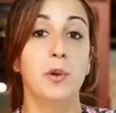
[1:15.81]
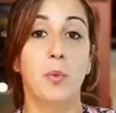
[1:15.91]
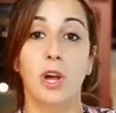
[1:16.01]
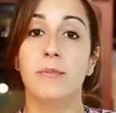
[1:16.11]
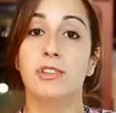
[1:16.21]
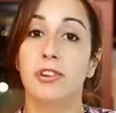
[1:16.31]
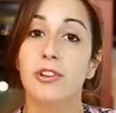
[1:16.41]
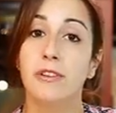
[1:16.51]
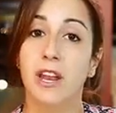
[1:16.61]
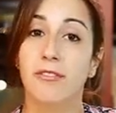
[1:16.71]
you want to be sure
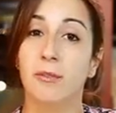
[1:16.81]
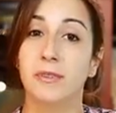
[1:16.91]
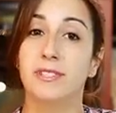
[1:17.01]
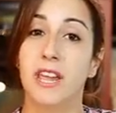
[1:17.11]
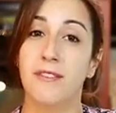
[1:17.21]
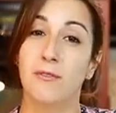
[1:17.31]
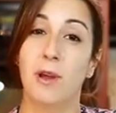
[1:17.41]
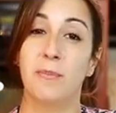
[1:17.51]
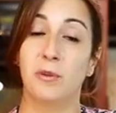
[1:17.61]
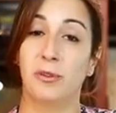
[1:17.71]
you get it from a safe and
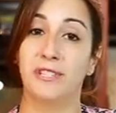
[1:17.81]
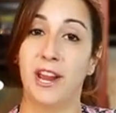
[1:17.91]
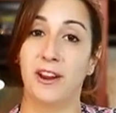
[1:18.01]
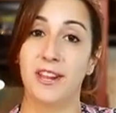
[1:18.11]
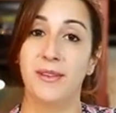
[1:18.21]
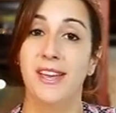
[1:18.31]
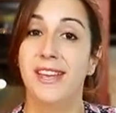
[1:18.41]
reputable dairy.